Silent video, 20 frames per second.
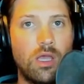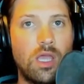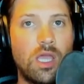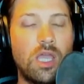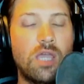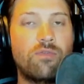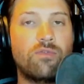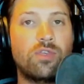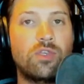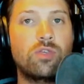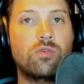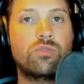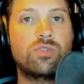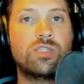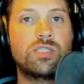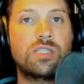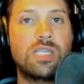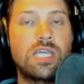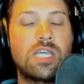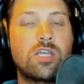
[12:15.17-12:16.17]
If you
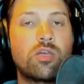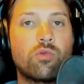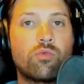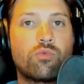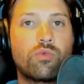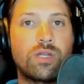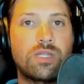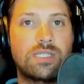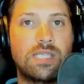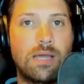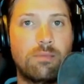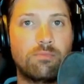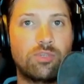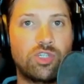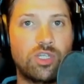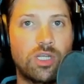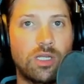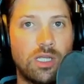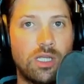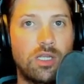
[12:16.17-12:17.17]
seek
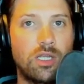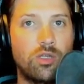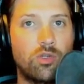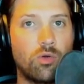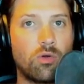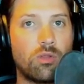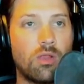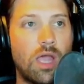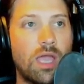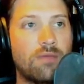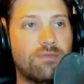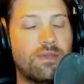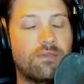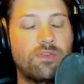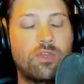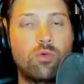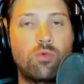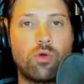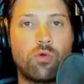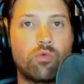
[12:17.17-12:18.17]
redemption in your life,
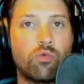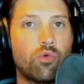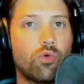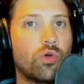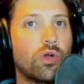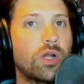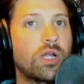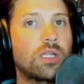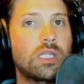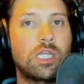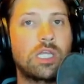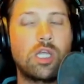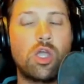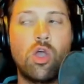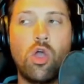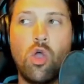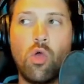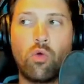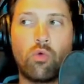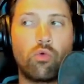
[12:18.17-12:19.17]
if you were really,
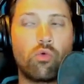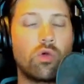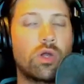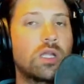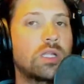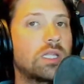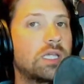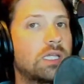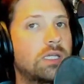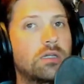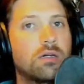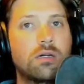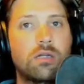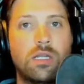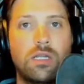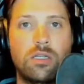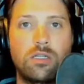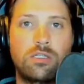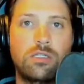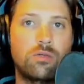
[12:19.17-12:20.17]
really good
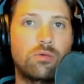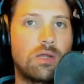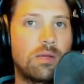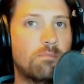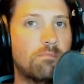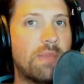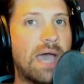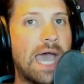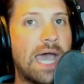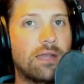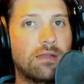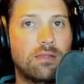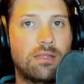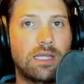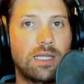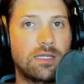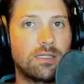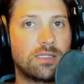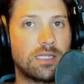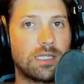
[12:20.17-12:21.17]
at doing bad
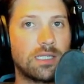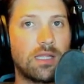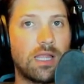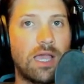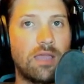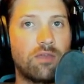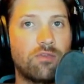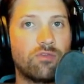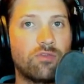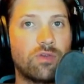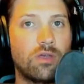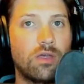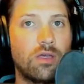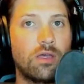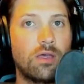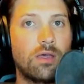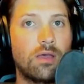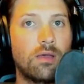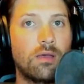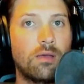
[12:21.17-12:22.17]
things in life
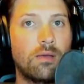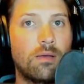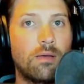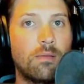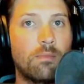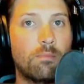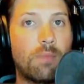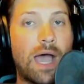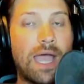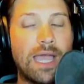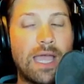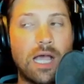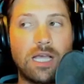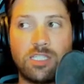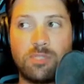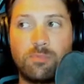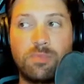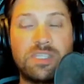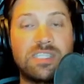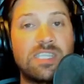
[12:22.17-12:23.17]
by a
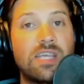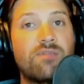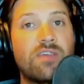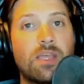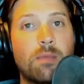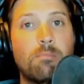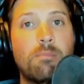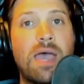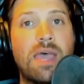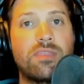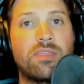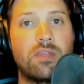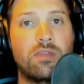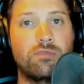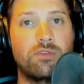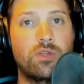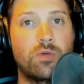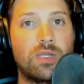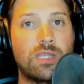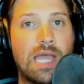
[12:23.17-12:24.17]
specific method
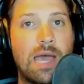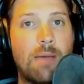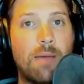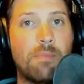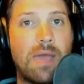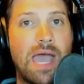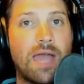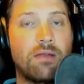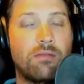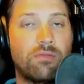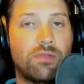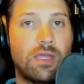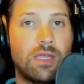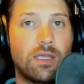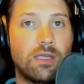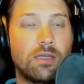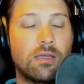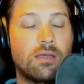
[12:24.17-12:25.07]
of doing that bad thing,